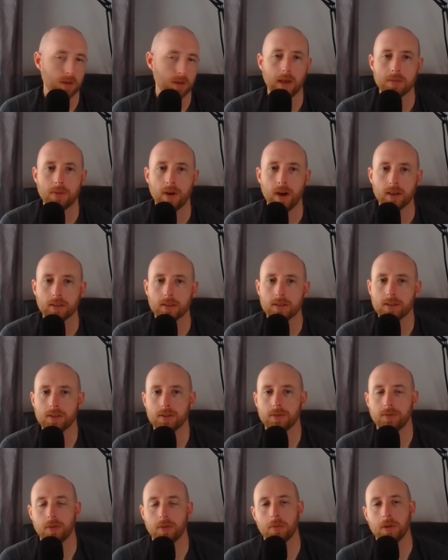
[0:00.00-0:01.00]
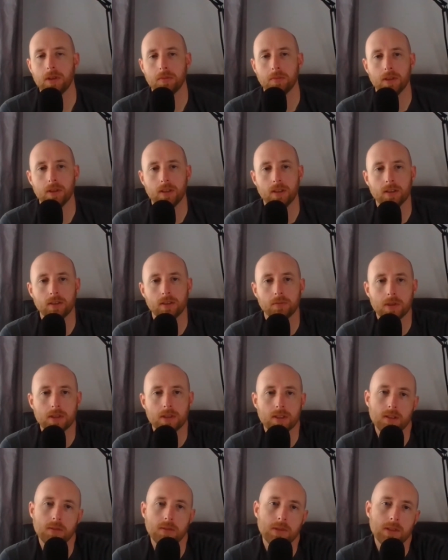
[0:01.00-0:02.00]
best practices for B two B
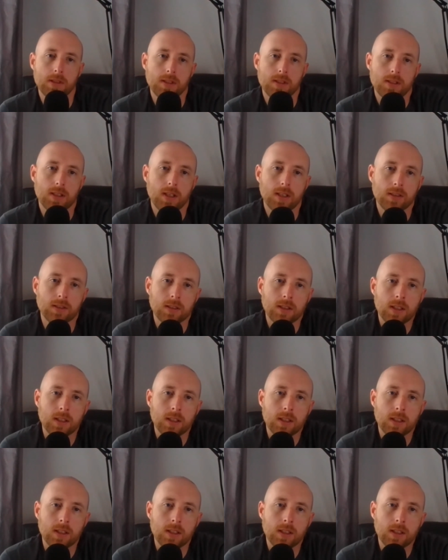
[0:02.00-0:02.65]
business to business sales?